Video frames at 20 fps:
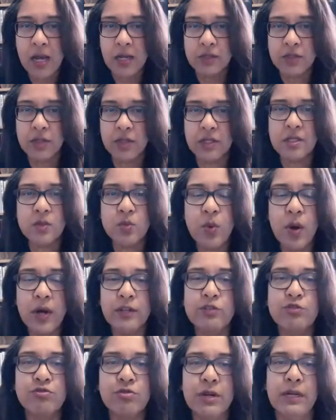So this is
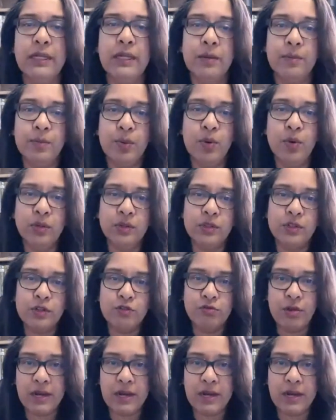why it's really important to